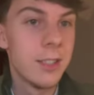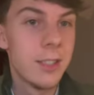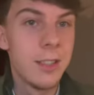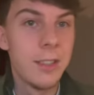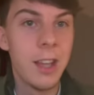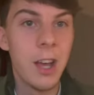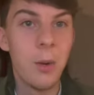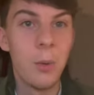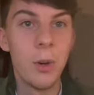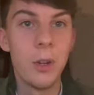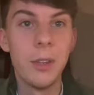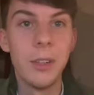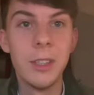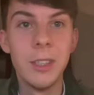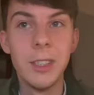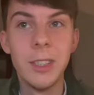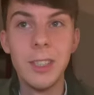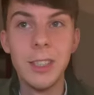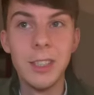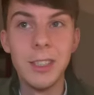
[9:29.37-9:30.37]
that one,
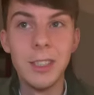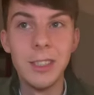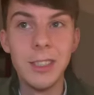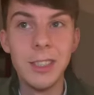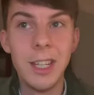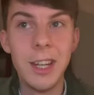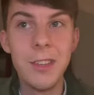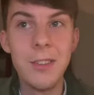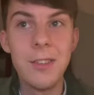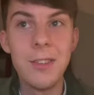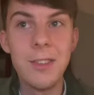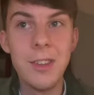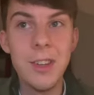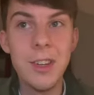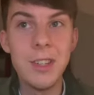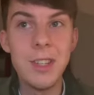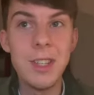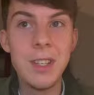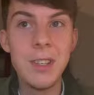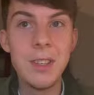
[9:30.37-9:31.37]
at
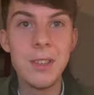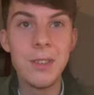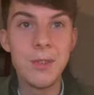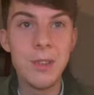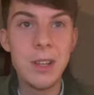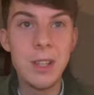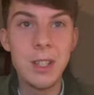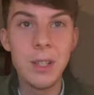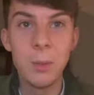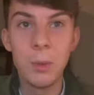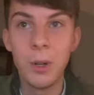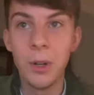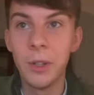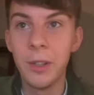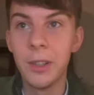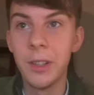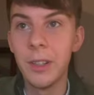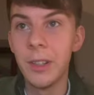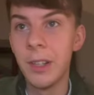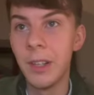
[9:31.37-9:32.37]
33 to
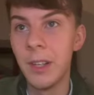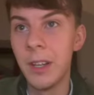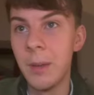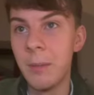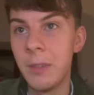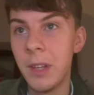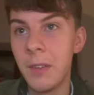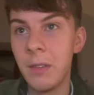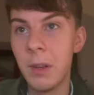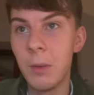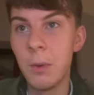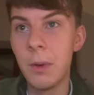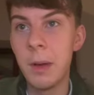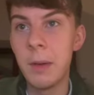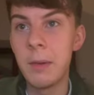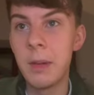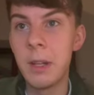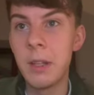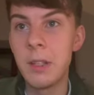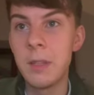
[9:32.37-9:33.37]
1. Definitely will
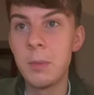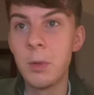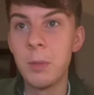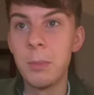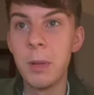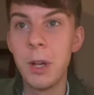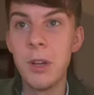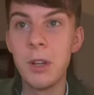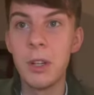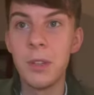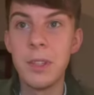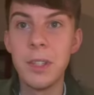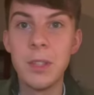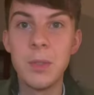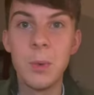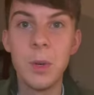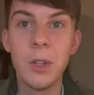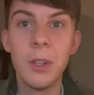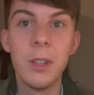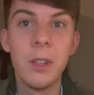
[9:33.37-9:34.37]
having a small poke on this
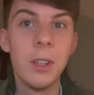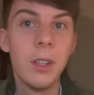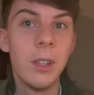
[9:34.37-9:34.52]
one.